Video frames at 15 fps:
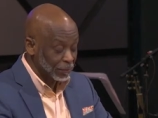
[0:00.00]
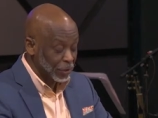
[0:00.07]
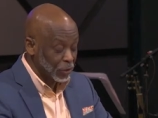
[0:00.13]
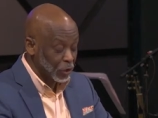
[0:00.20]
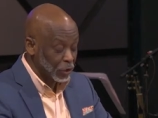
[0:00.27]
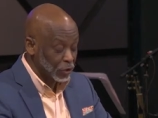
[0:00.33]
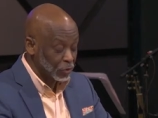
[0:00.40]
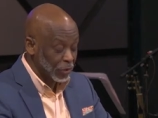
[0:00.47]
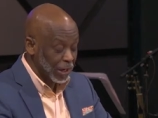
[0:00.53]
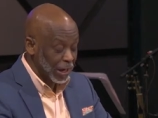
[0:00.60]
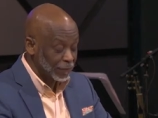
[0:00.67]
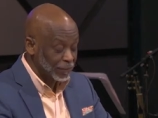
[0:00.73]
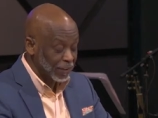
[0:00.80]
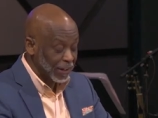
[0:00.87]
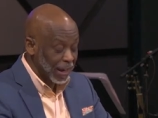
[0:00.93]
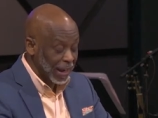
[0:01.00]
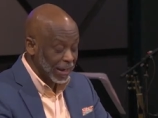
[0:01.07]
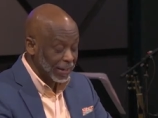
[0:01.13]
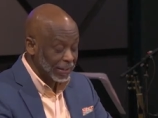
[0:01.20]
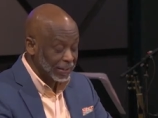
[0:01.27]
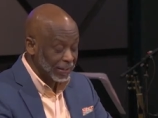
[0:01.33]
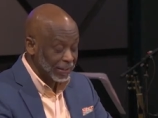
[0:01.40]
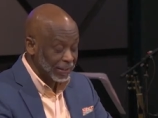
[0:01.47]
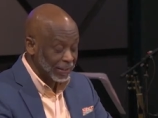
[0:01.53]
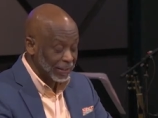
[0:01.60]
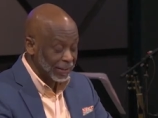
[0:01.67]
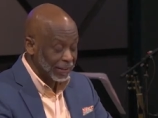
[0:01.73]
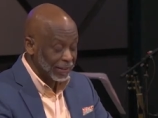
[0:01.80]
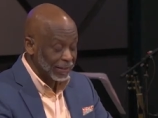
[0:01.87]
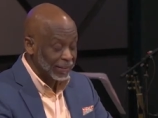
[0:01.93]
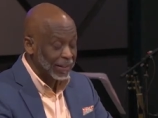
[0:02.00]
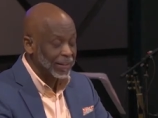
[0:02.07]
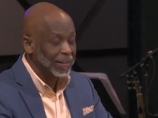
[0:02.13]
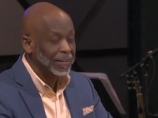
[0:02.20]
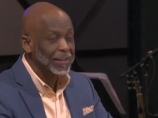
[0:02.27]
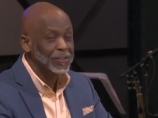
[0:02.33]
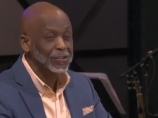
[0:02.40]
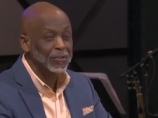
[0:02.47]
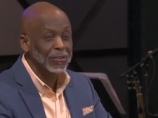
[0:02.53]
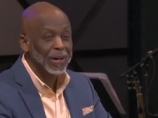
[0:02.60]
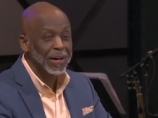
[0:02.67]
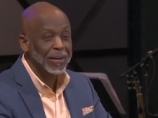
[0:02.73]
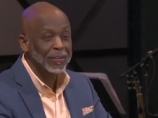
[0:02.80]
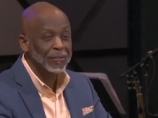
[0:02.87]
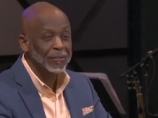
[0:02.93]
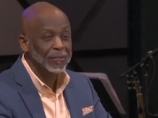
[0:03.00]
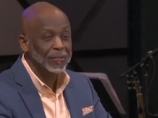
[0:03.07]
because you will have the light that leads to life.